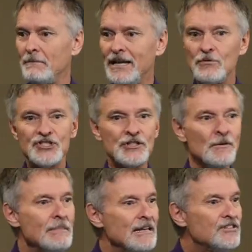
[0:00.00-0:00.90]
But it was, to
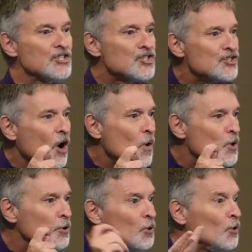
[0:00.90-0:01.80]
me, just so
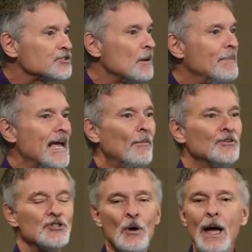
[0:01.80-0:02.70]
cool to be able
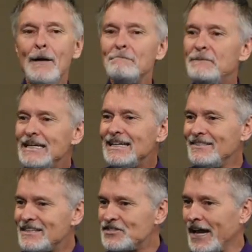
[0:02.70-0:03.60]
to be
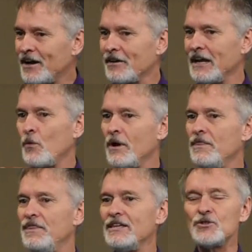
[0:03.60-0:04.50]
in this area where
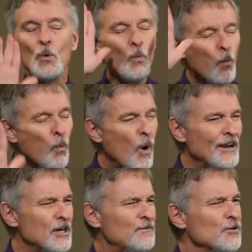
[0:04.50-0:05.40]
this
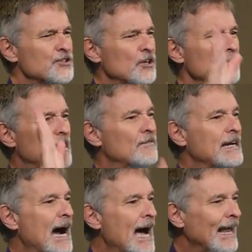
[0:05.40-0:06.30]
wonderful servant of
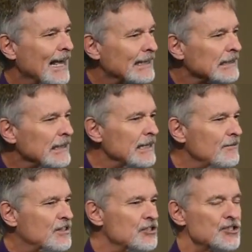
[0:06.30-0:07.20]
God had
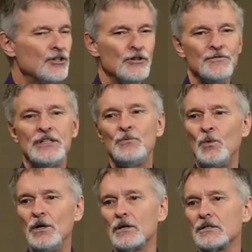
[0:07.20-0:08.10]
lived and served and
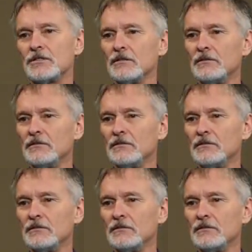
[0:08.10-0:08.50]
worked.